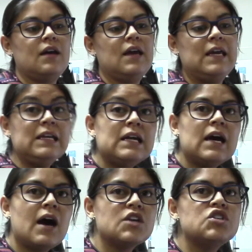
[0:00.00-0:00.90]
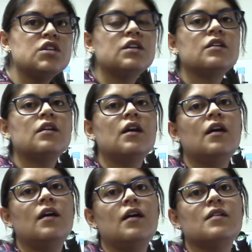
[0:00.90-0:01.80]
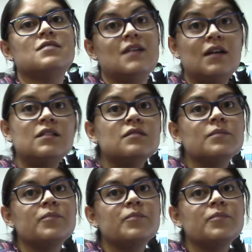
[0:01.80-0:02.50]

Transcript: in the hatching cell